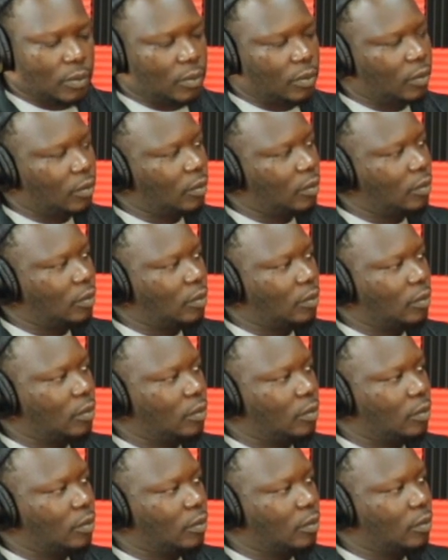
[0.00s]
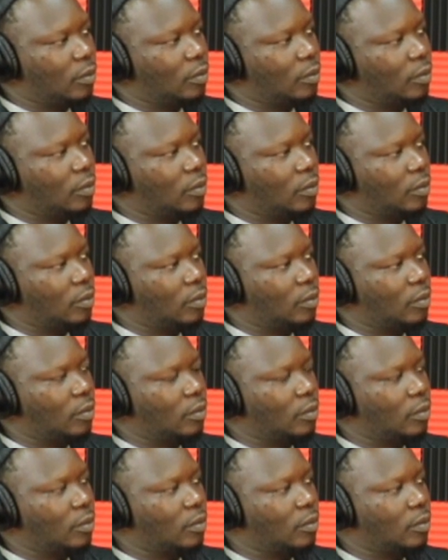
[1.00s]

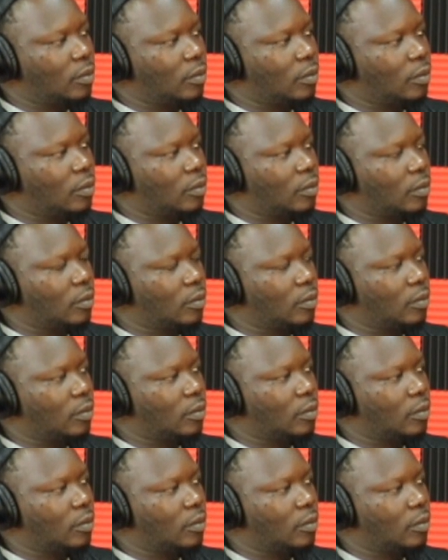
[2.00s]
[no speech]